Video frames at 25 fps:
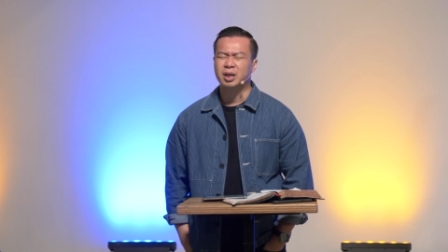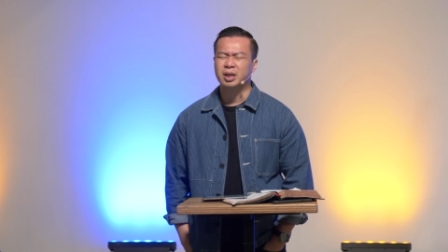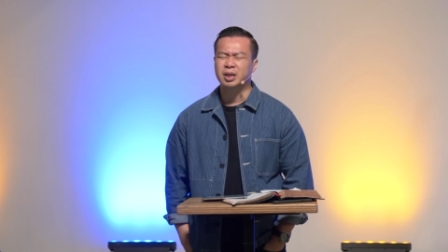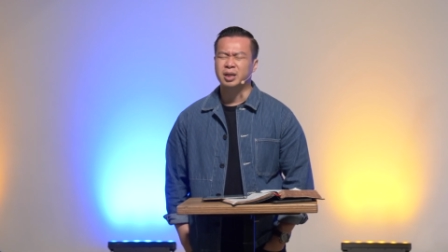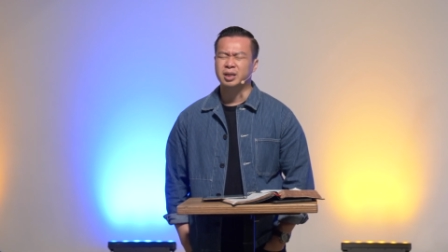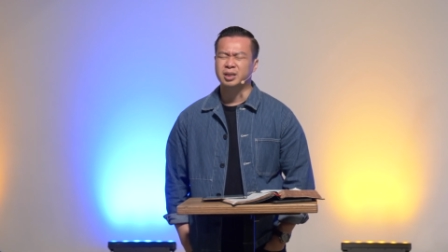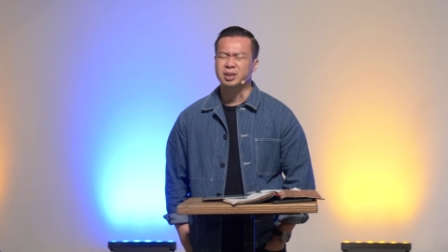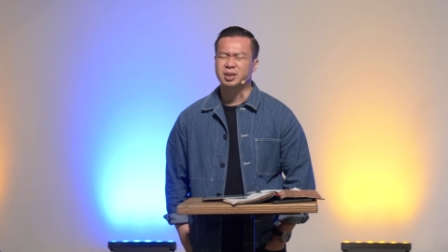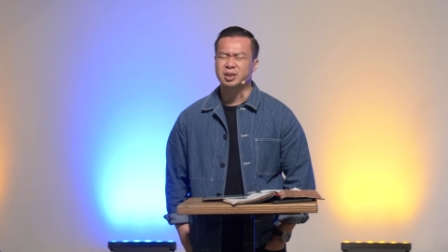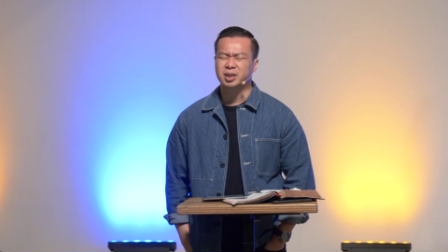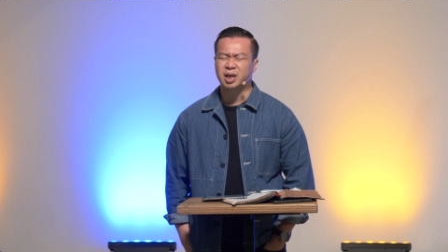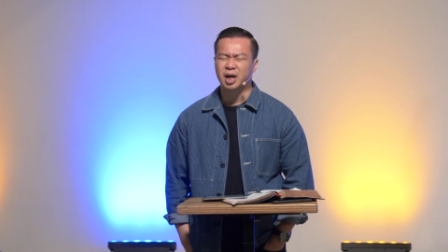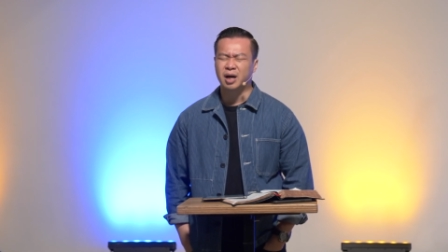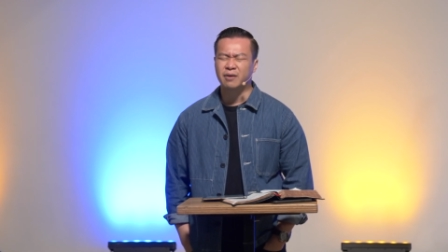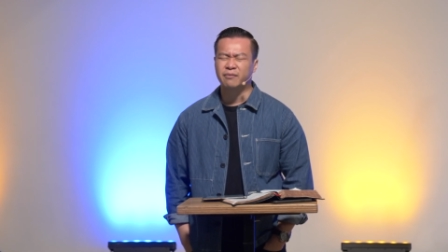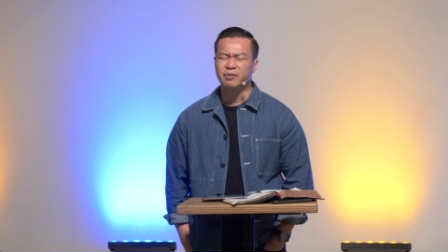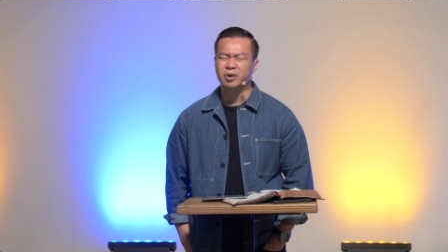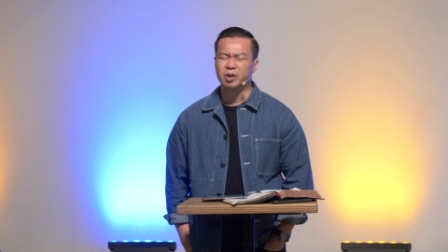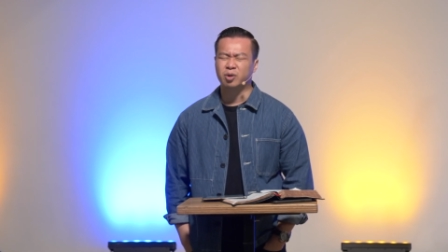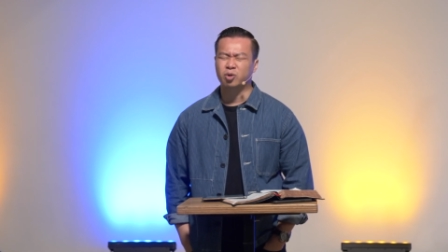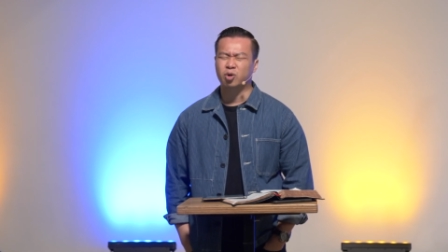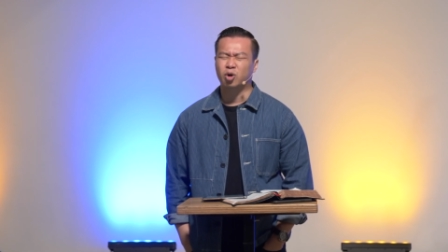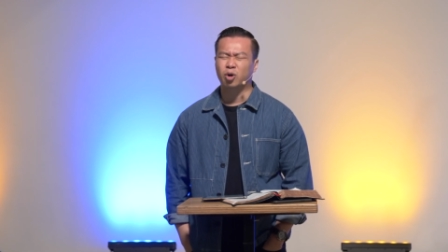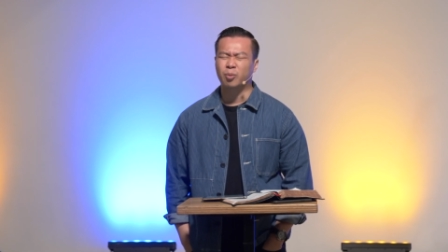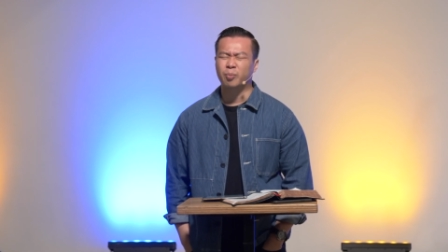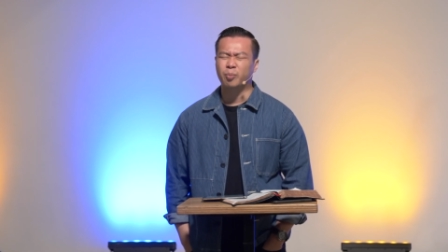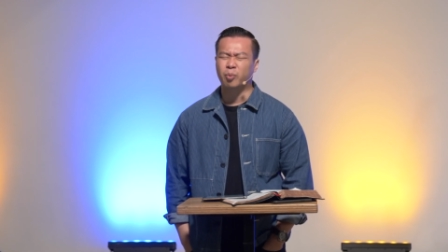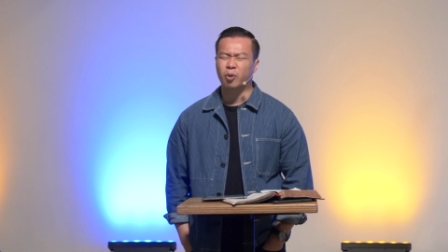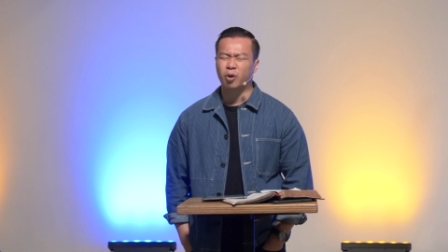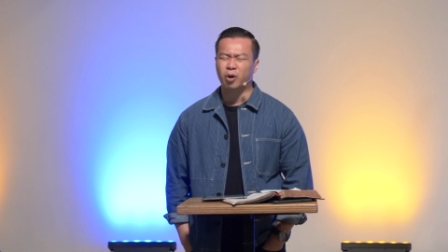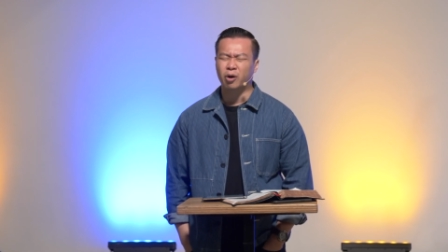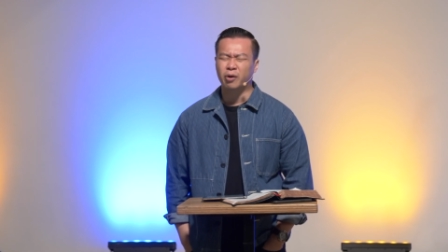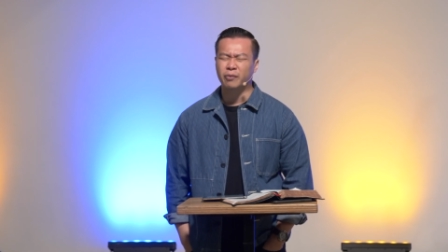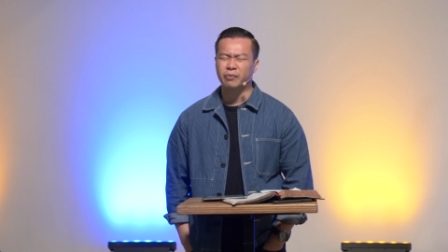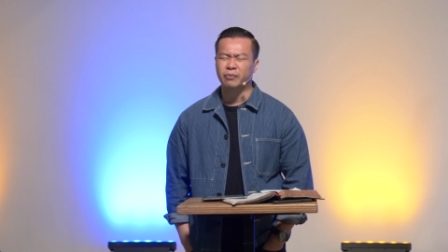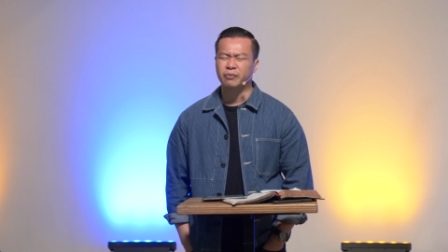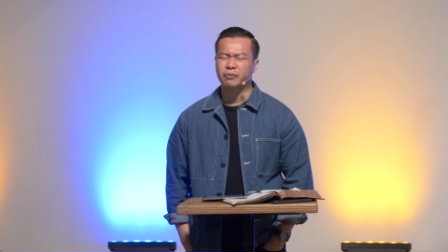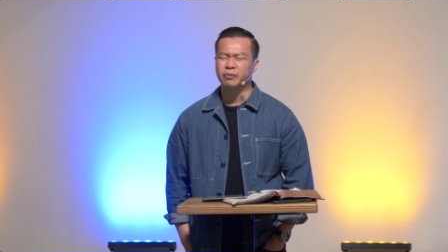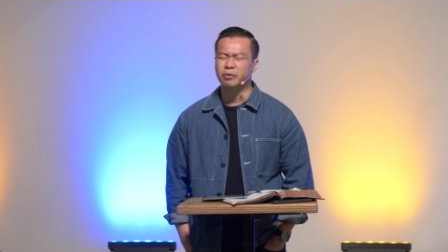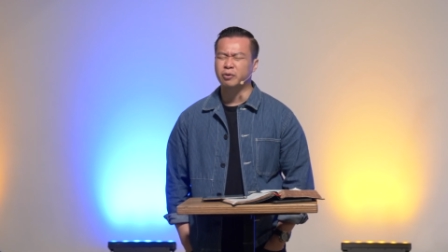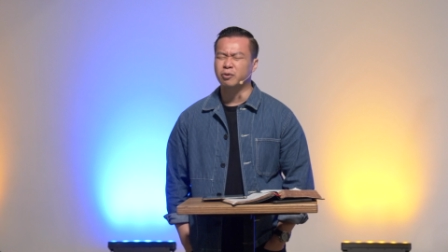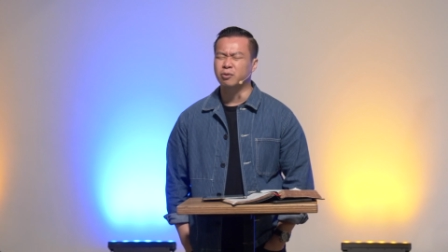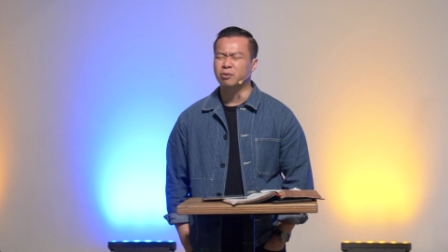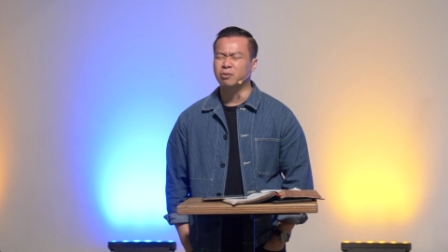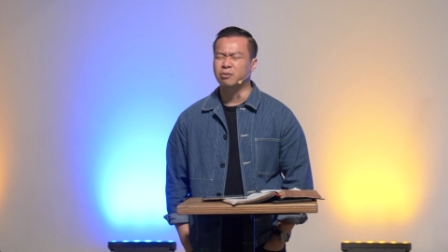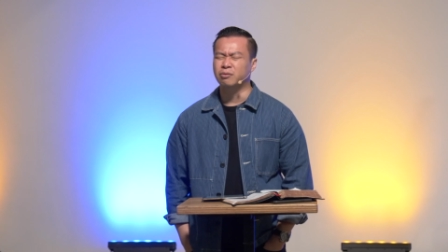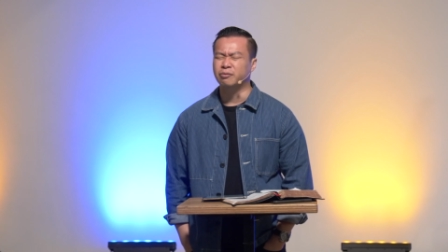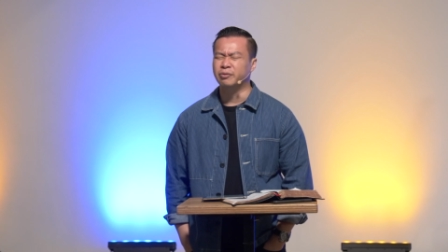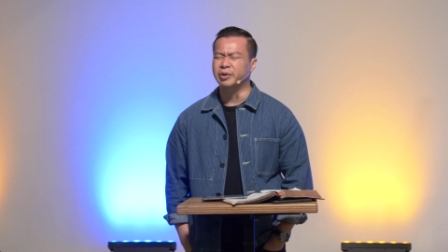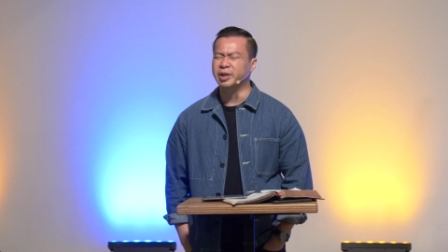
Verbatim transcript: discovered nor born through